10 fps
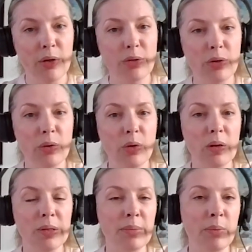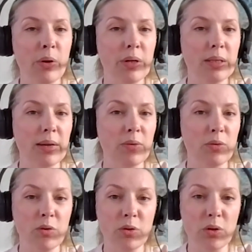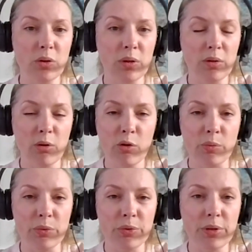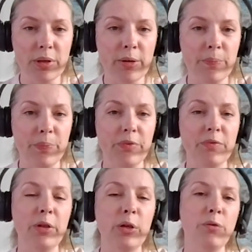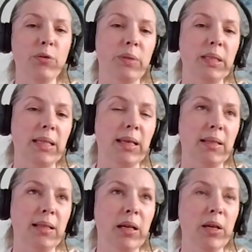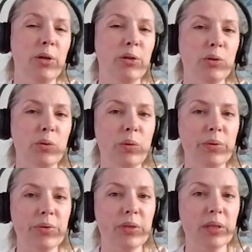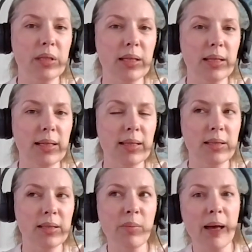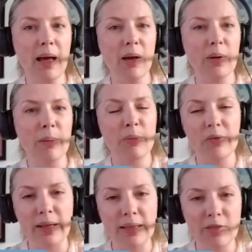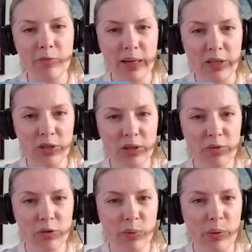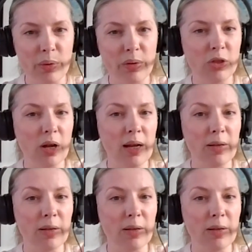So girls and boys have to return to their homes. Very often we see that schools is somehow a preventive measure for both child